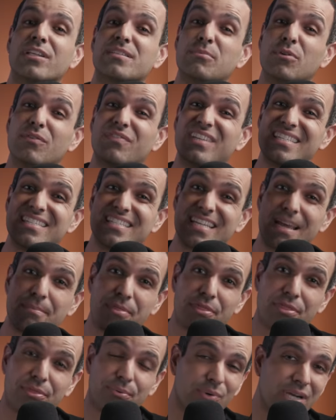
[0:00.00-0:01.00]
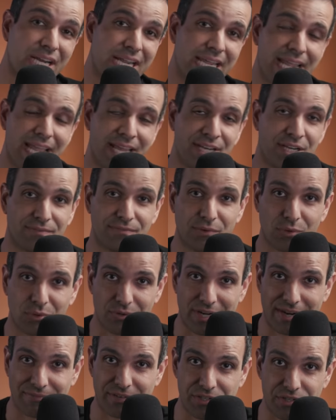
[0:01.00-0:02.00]
let's move to step three in your
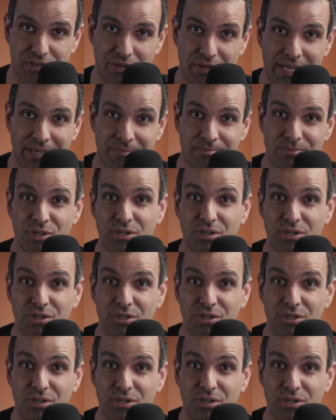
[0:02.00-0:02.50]
photographic journey.